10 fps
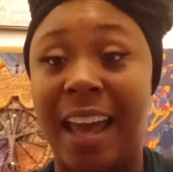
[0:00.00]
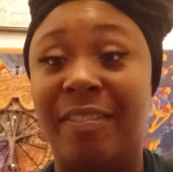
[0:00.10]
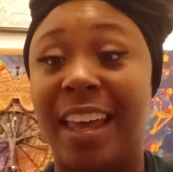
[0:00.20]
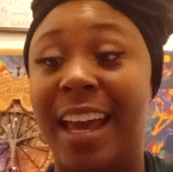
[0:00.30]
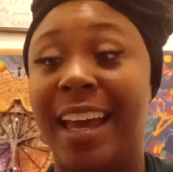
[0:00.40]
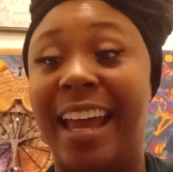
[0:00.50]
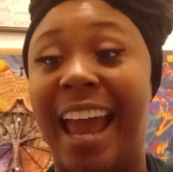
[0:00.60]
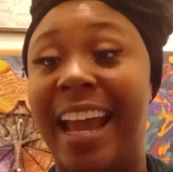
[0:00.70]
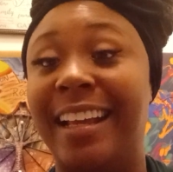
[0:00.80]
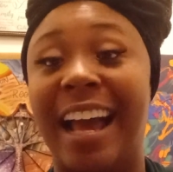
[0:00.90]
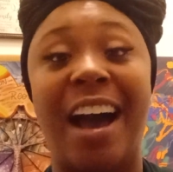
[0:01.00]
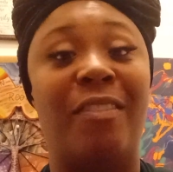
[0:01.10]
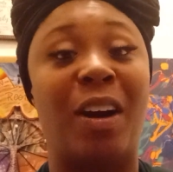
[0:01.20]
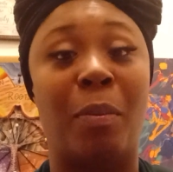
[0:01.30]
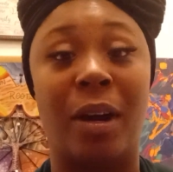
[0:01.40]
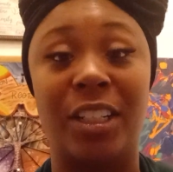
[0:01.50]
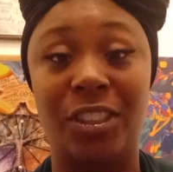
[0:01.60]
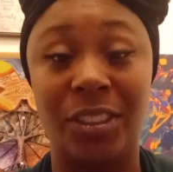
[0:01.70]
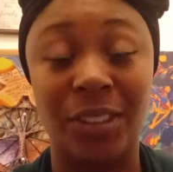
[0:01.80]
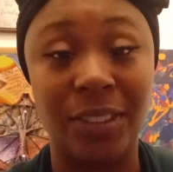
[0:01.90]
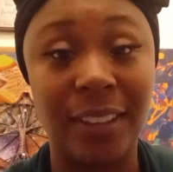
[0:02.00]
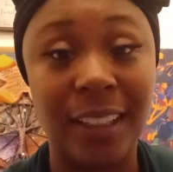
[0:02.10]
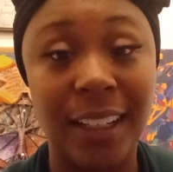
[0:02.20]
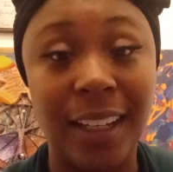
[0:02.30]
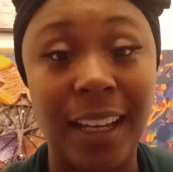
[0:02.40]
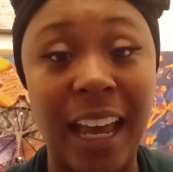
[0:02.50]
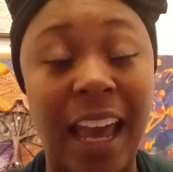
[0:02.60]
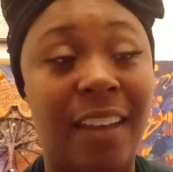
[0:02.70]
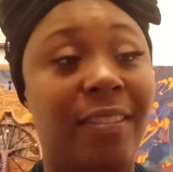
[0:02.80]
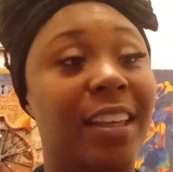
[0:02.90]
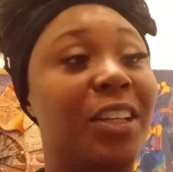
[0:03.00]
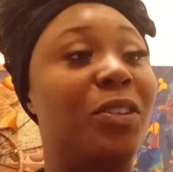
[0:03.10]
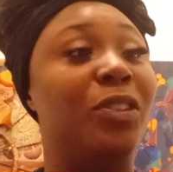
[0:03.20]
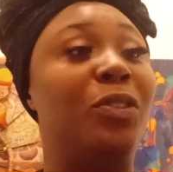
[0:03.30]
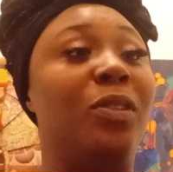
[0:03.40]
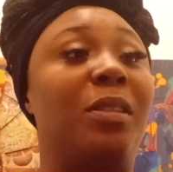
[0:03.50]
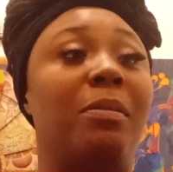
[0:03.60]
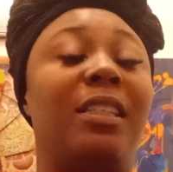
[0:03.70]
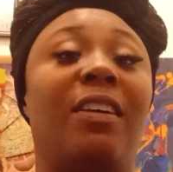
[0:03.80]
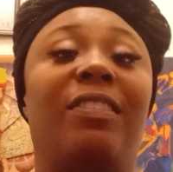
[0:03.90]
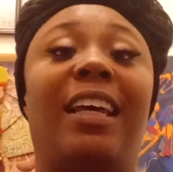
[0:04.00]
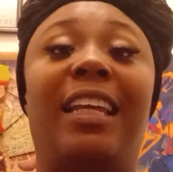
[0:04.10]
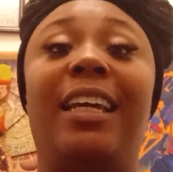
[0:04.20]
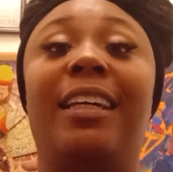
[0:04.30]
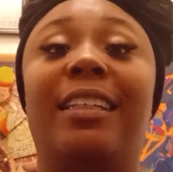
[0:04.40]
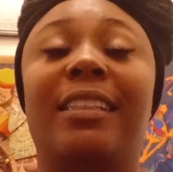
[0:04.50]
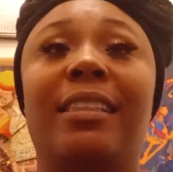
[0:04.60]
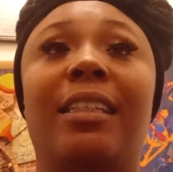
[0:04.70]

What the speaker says: that ain't high vibrational, and then you'll do some stuff that is.